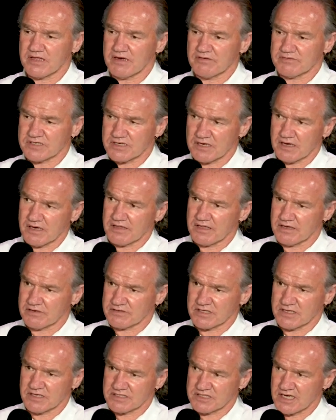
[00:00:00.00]
There was a, there
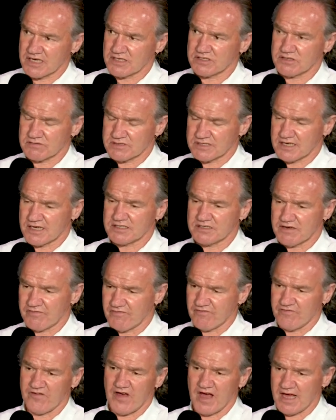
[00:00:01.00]
was an essential sense of
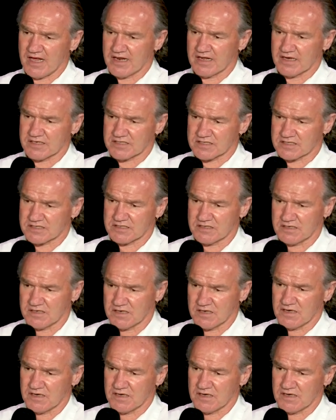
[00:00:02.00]
fairness